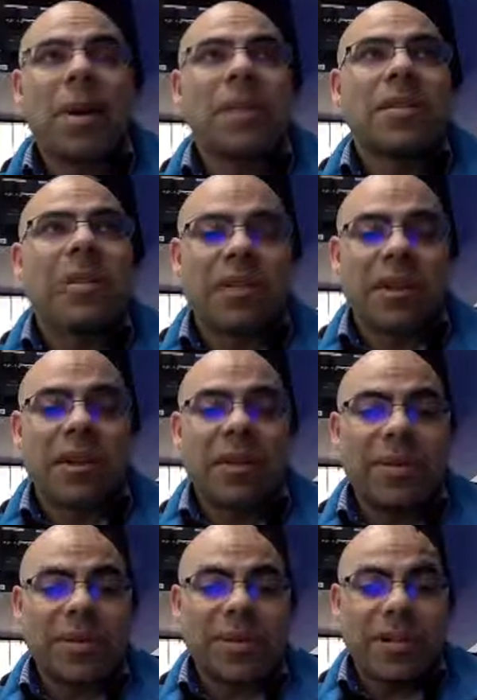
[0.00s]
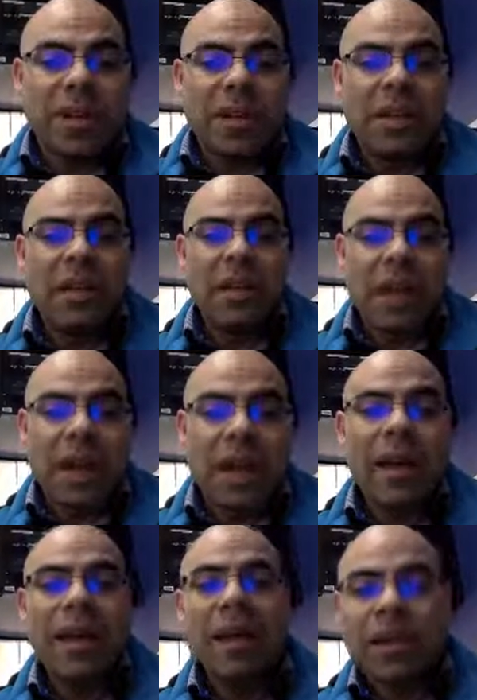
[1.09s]
So it's like going G,
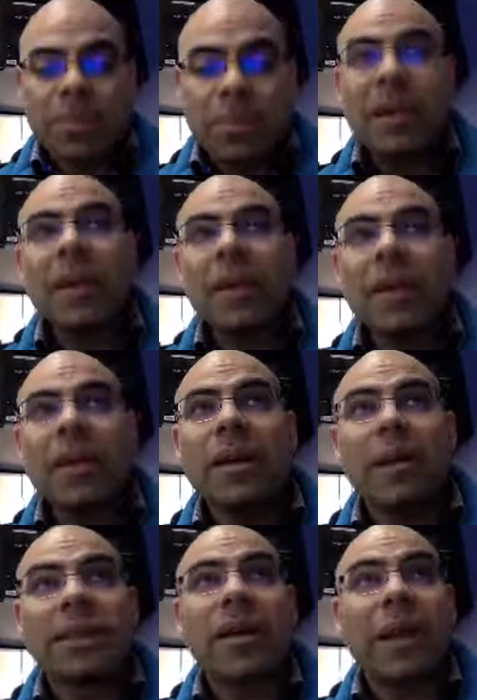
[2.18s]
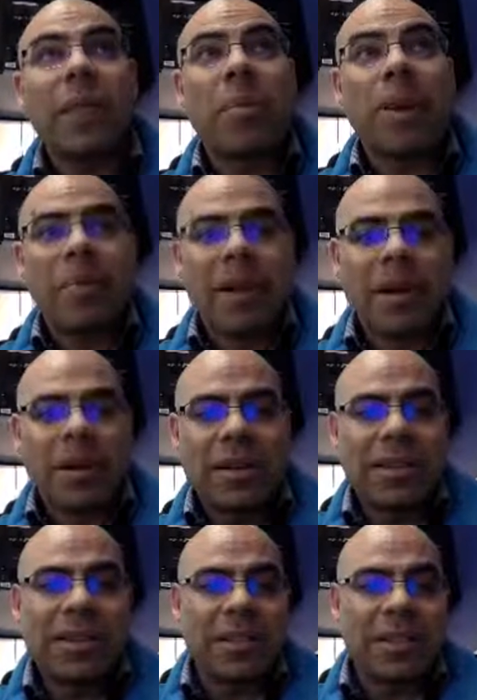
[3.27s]
A, B. It's going up by one.
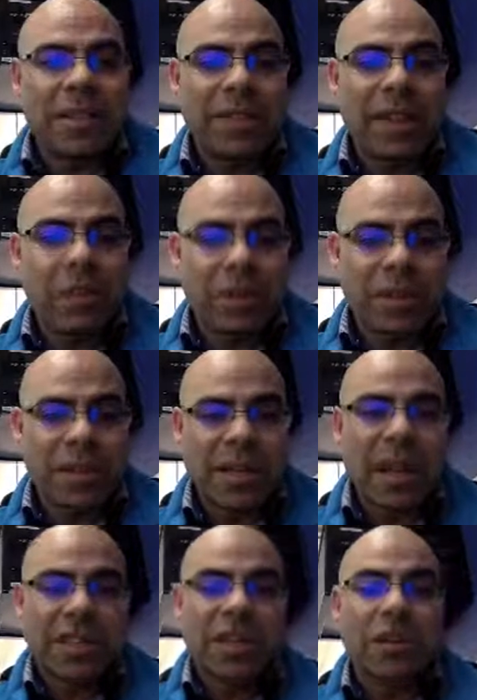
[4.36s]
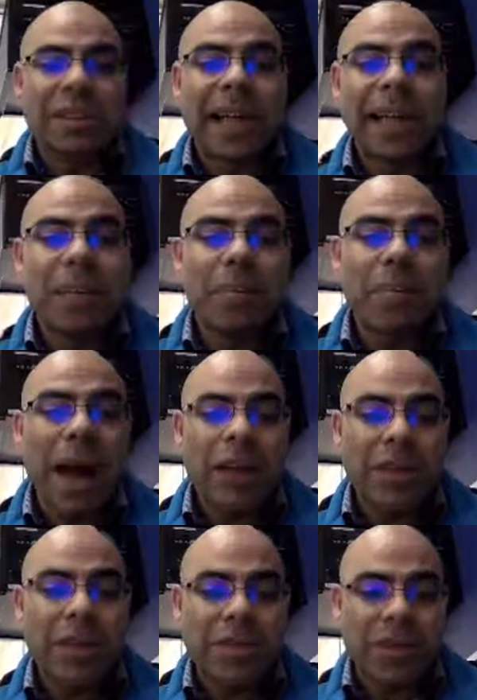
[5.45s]
Let's see if that works. Actually, I'll take it
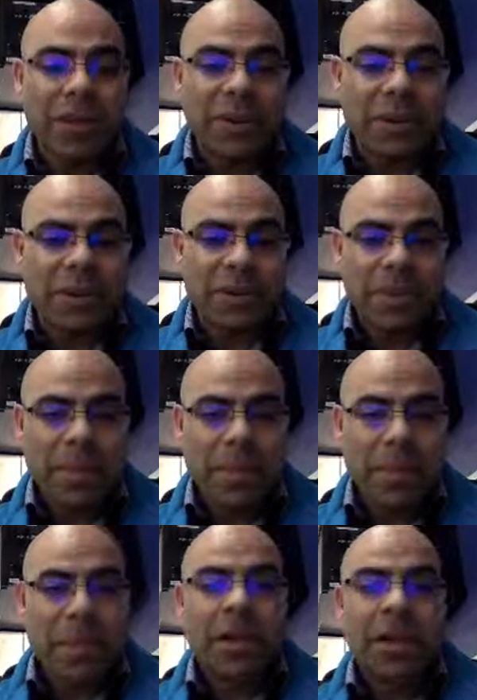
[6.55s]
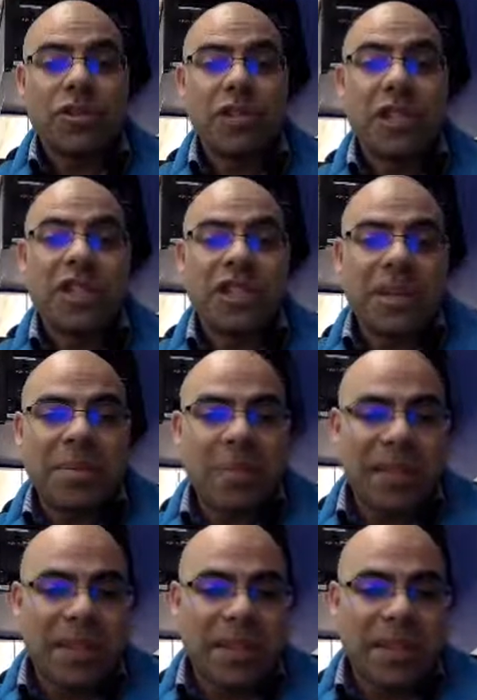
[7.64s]
backwards first. G, G, B.